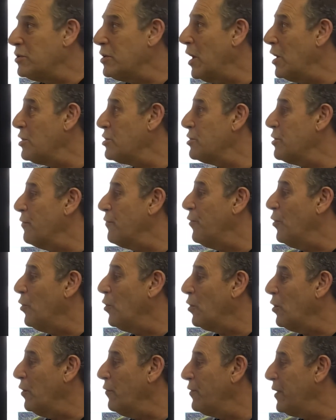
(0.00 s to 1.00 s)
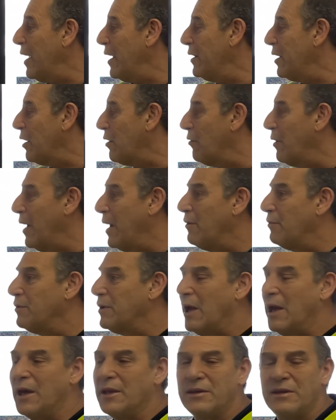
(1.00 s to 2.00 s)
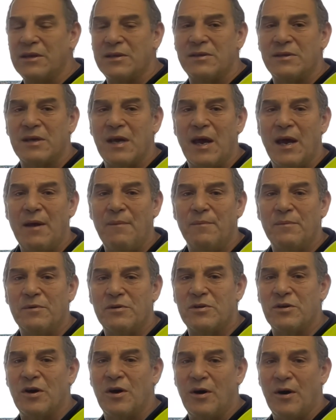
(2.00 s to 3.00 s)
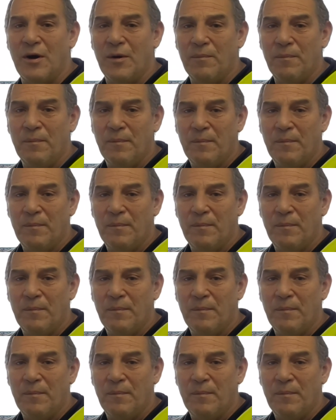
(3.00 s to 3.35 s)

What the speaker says: touch the forklift and the ground at the same time.